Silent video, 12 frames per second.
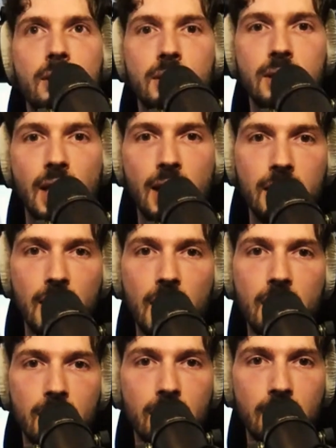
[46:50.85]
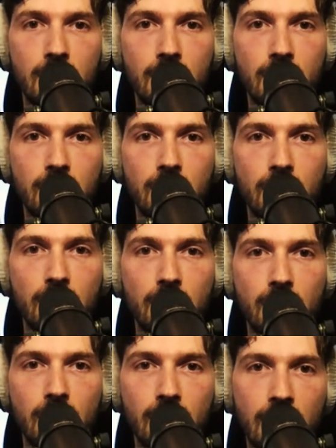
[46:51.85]
Set a date,
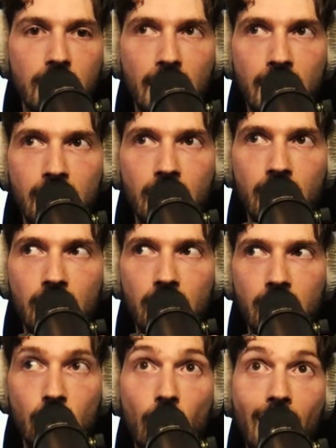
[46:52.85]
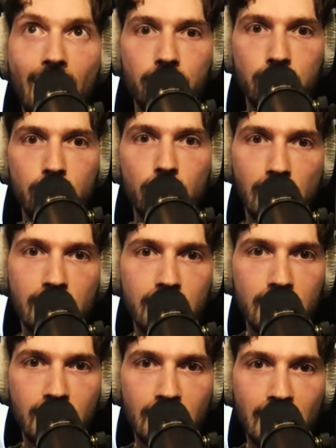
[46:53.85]
and then you have to
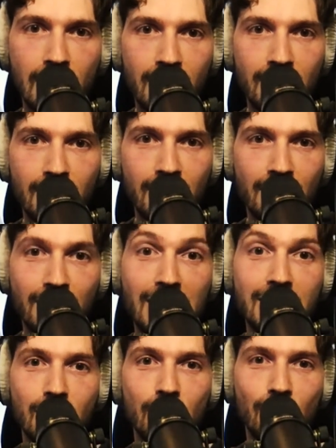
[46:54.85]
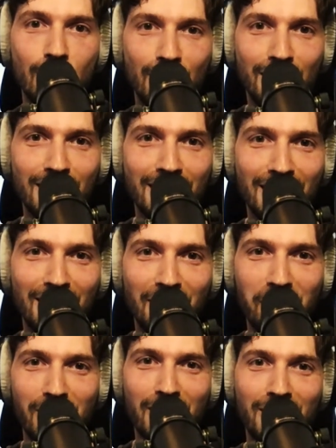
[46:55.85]
release it, like, and that's good,
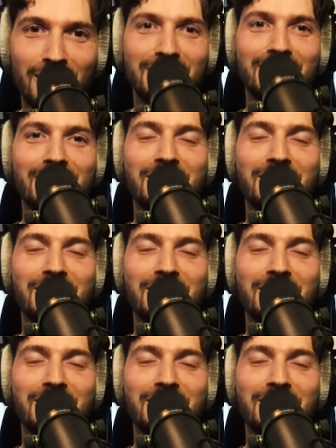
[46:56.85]
because